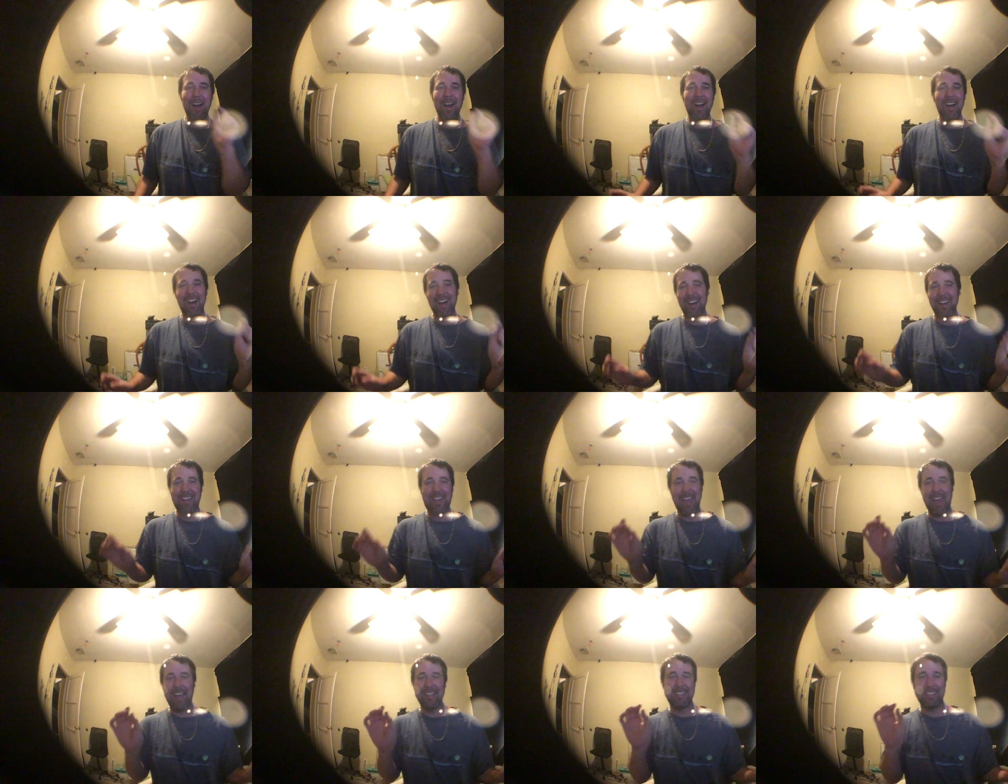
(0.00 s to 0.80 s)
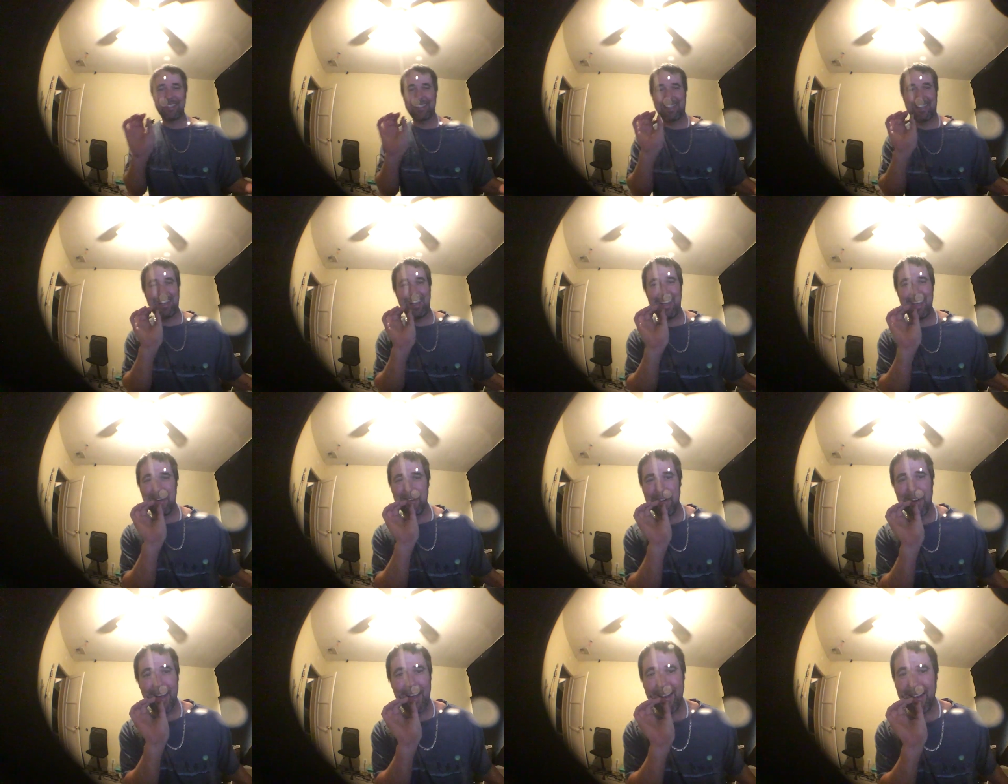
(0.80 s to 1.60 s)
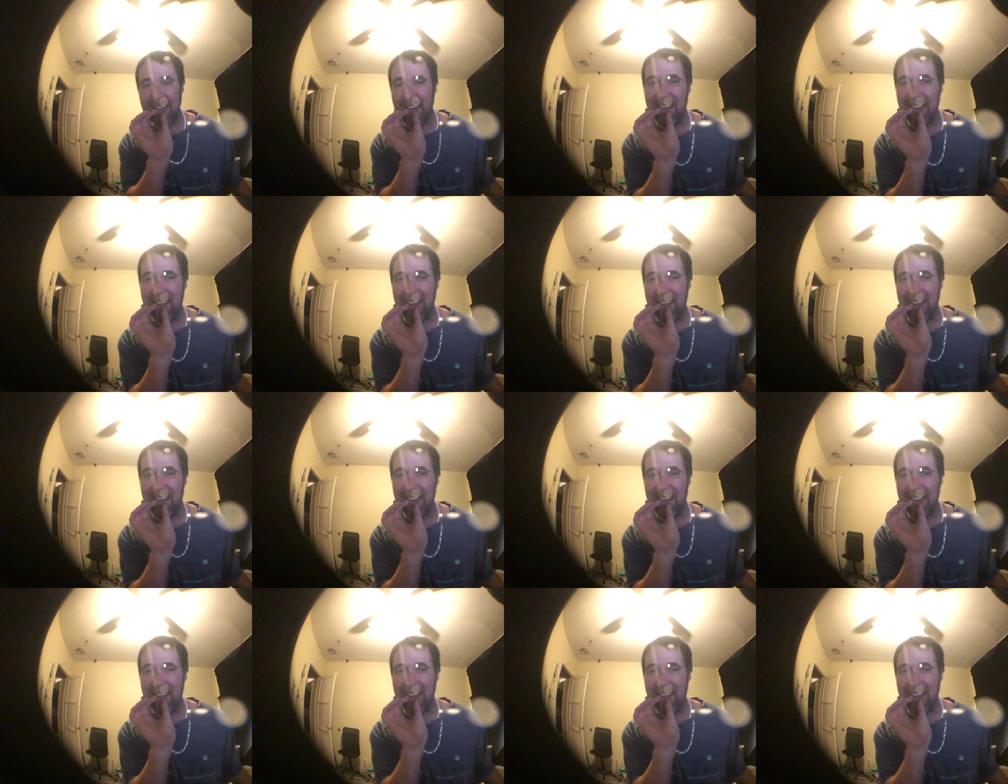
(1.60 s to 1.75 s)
ah, cash is king, right?